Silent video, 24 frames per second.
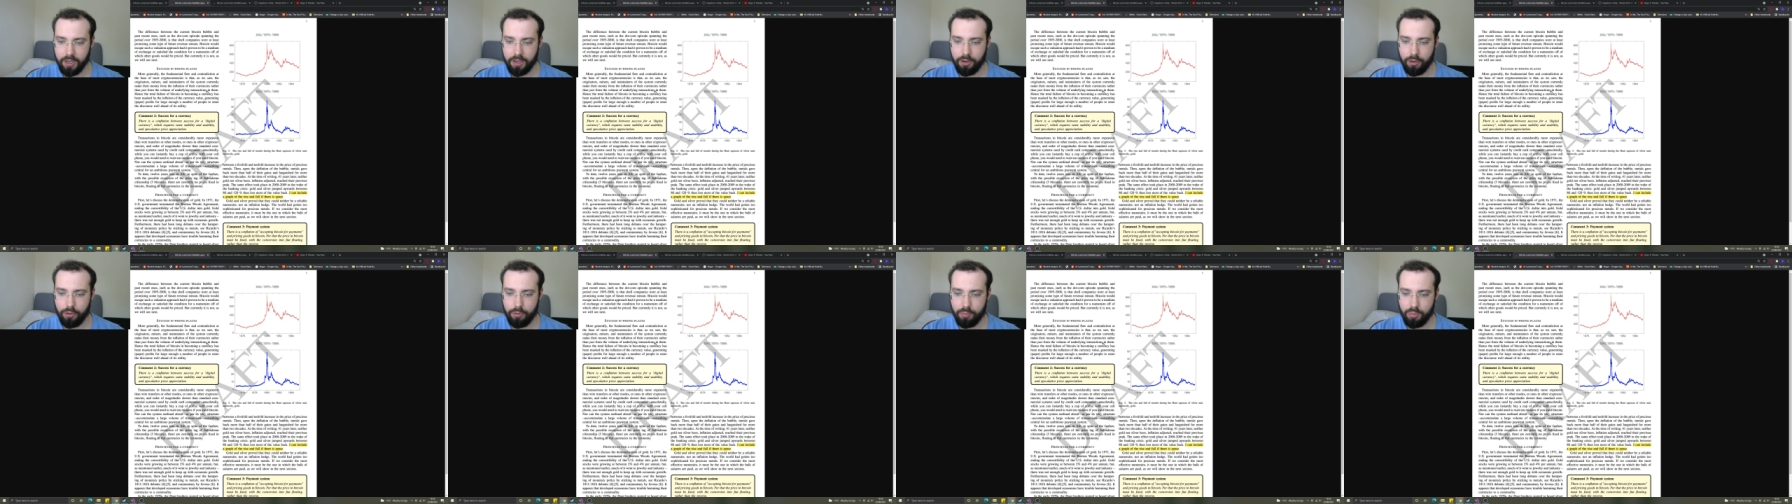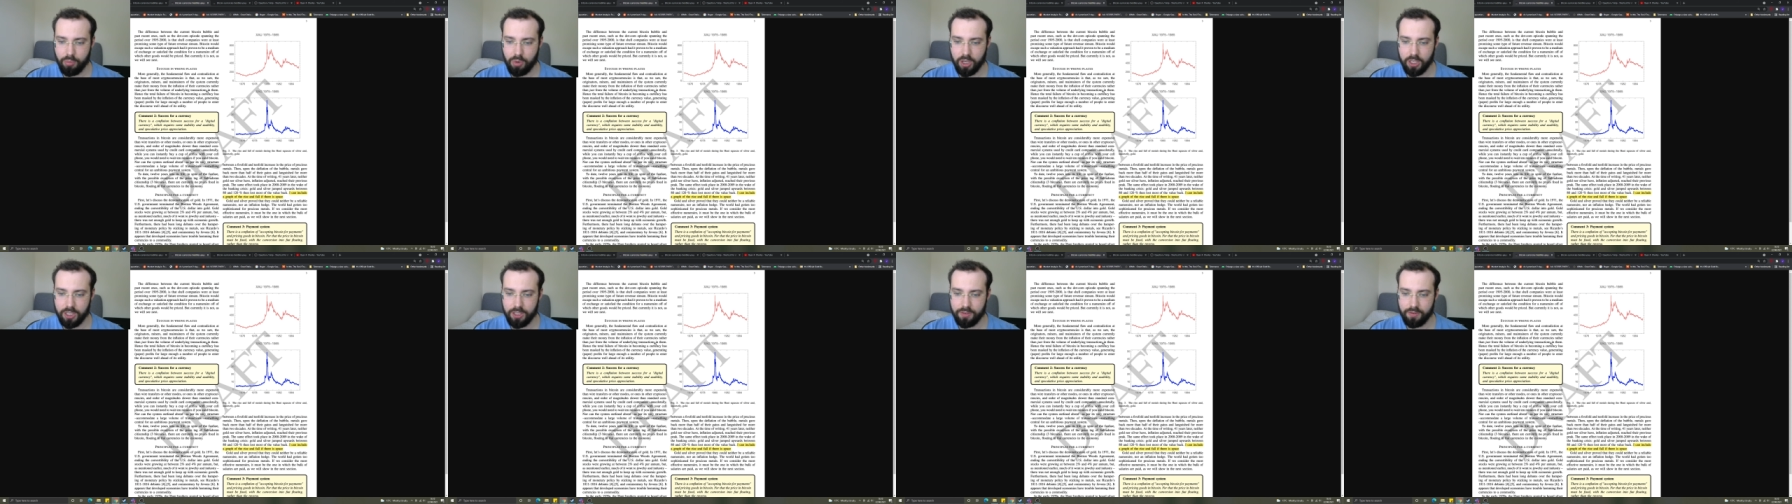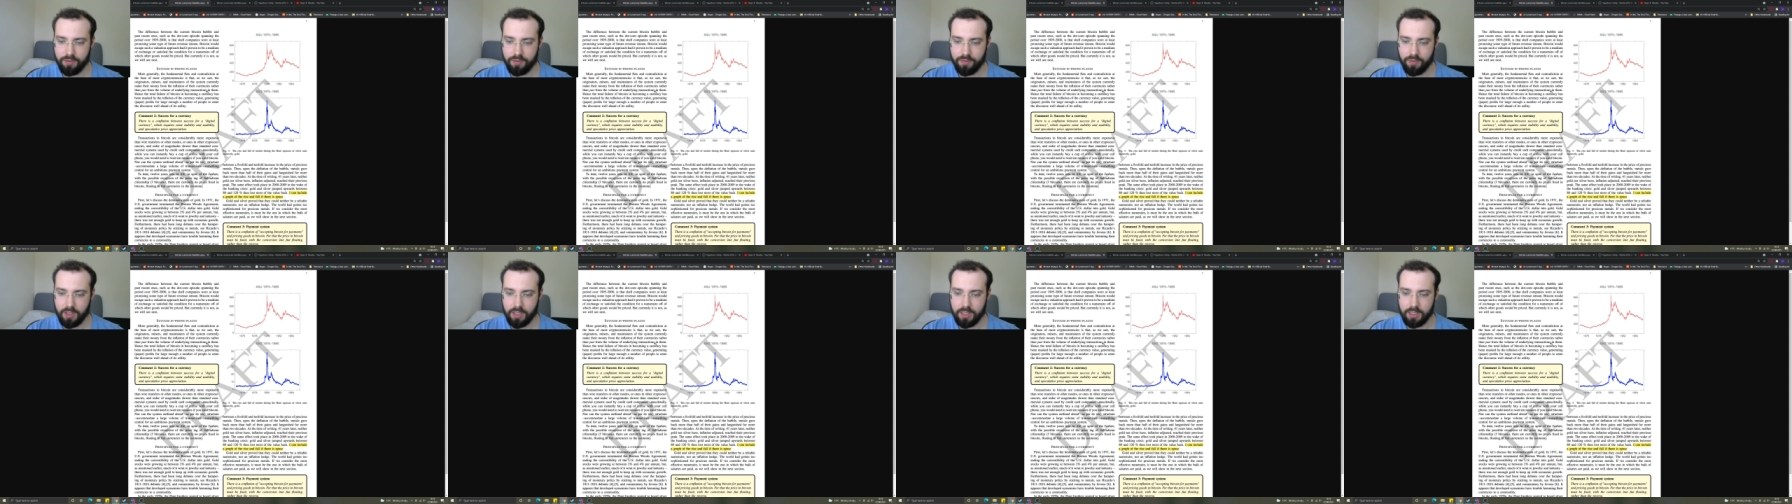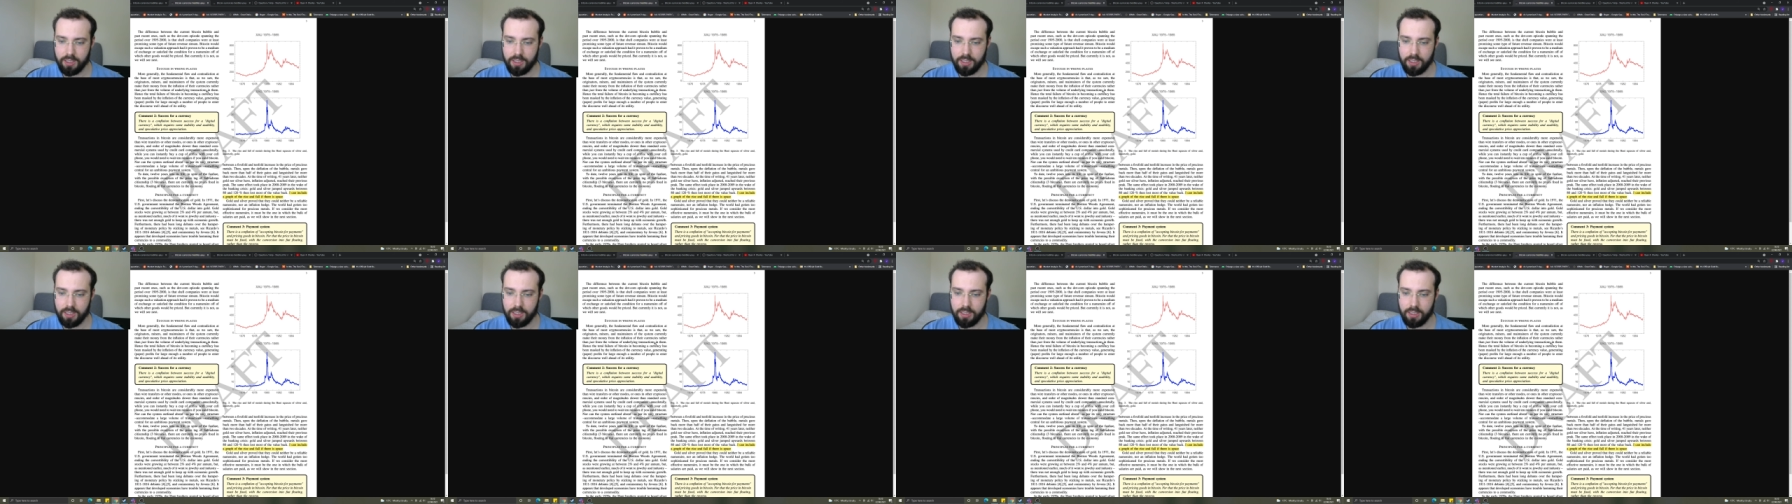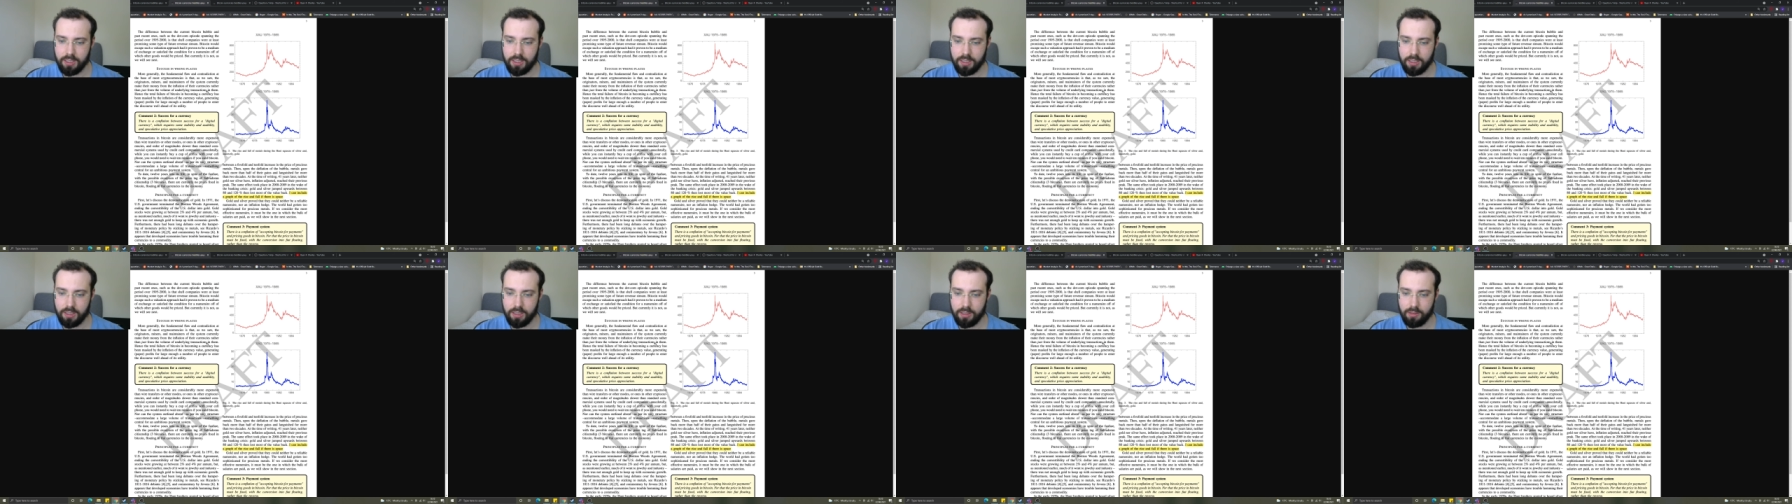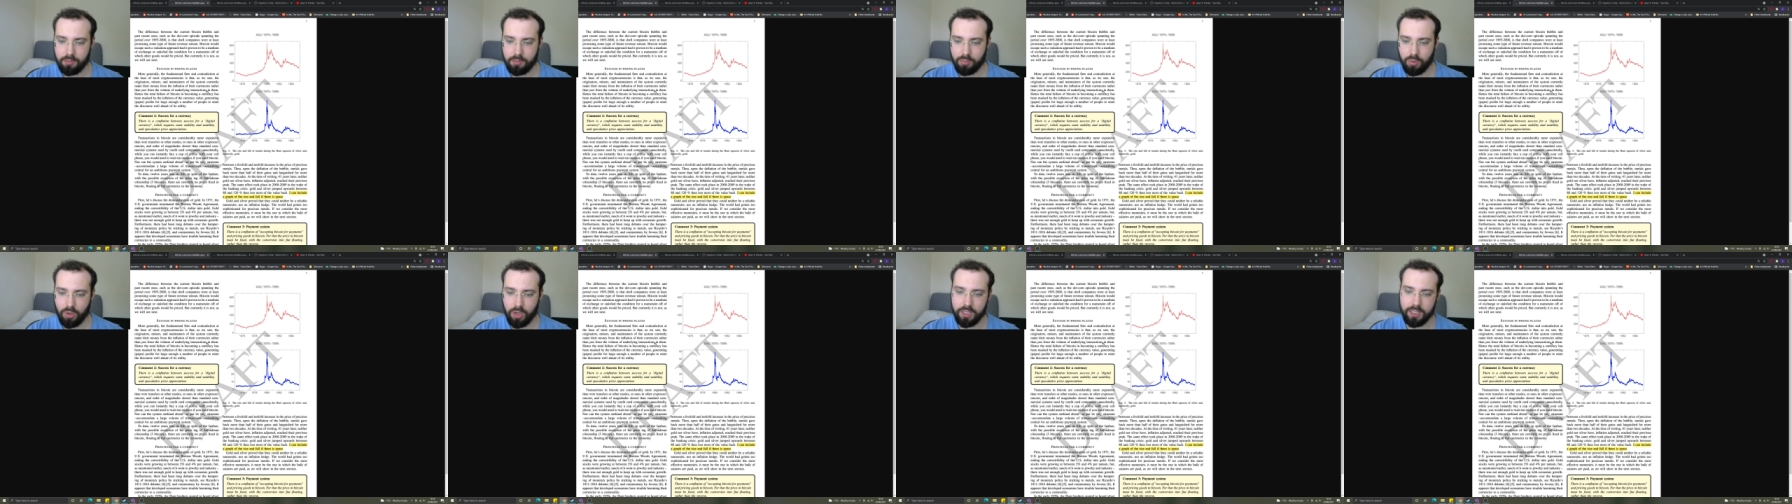no price fixes
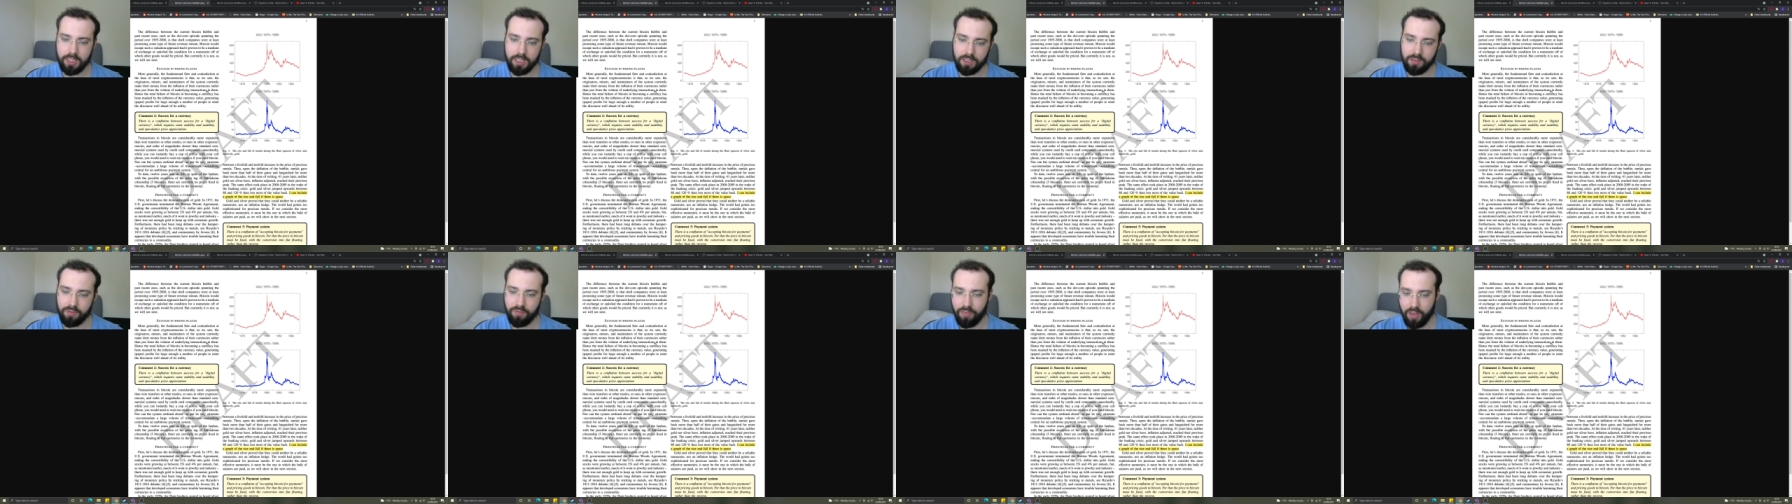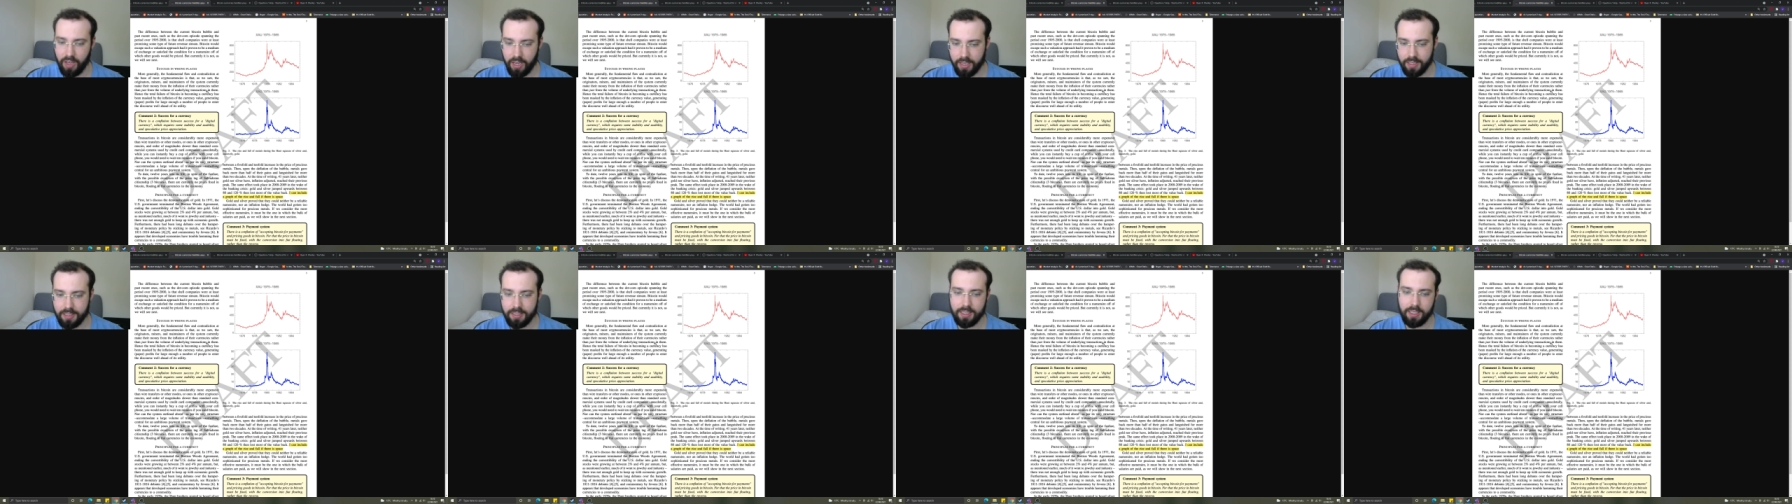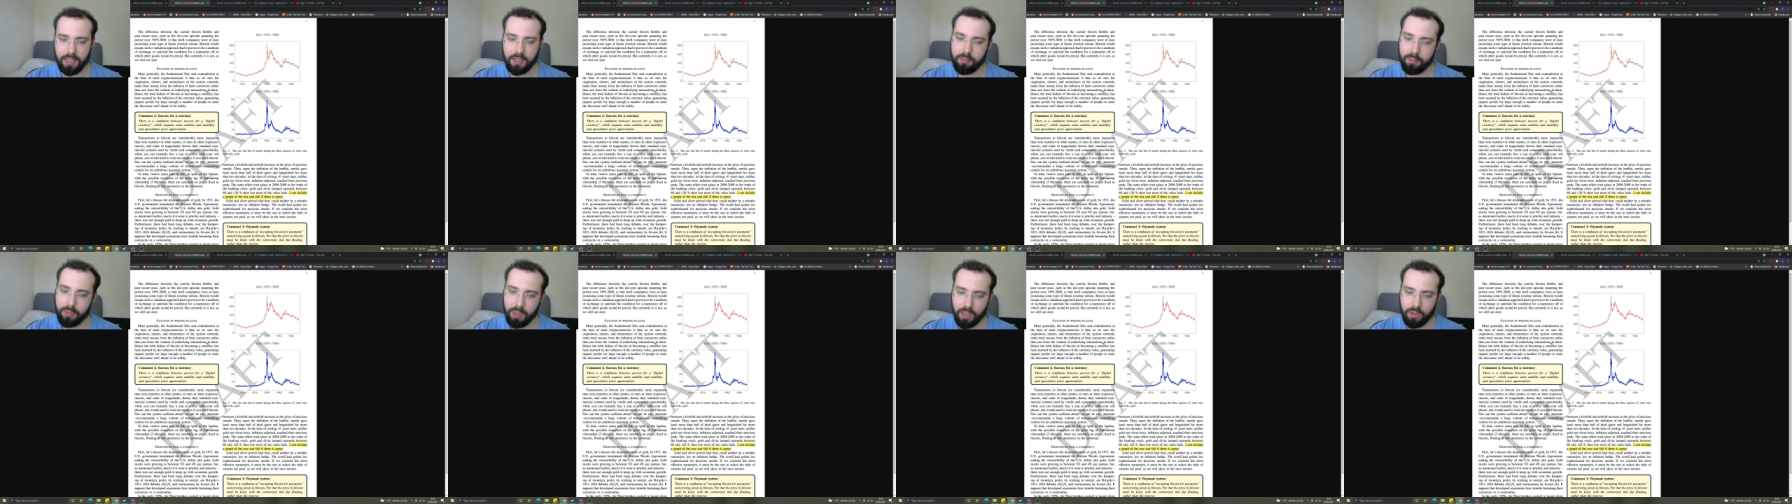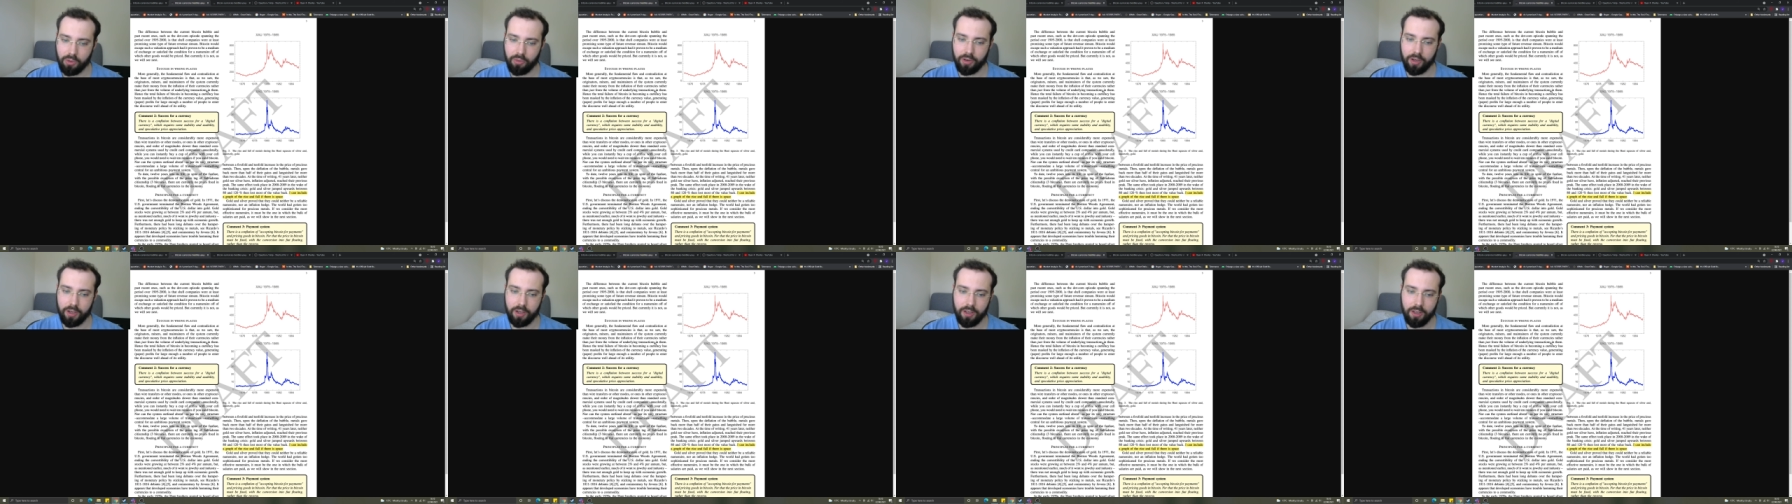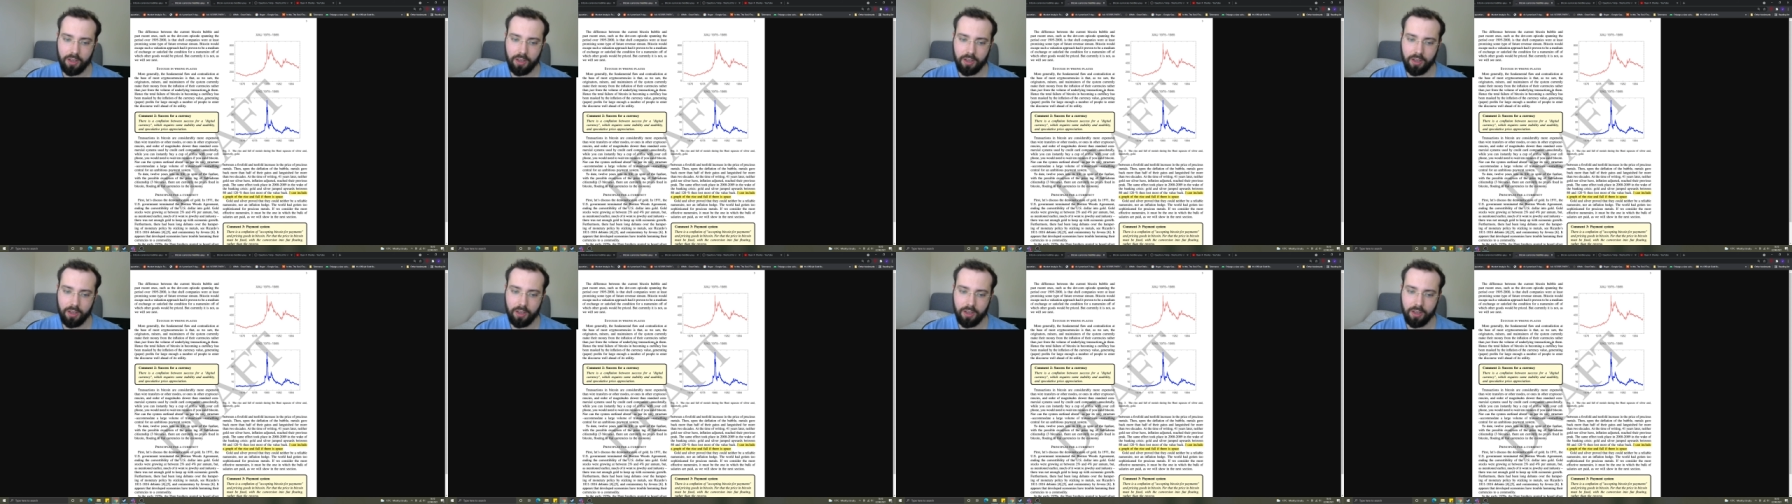prices fixed in Bitcoin,